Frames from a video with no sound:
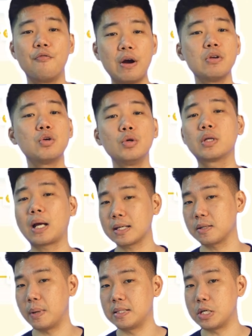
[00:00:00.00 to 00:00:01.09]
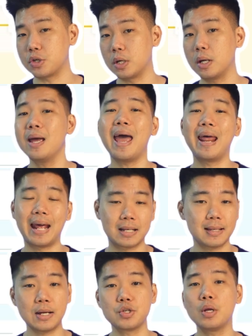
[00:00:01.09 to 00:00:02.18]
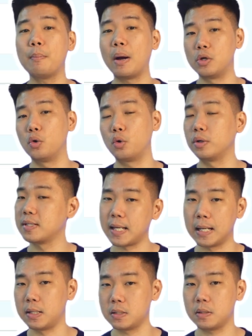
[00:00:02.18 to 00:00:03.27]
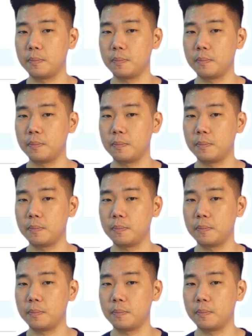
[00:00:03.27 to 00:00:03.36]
very good customization and extension by no-code standards.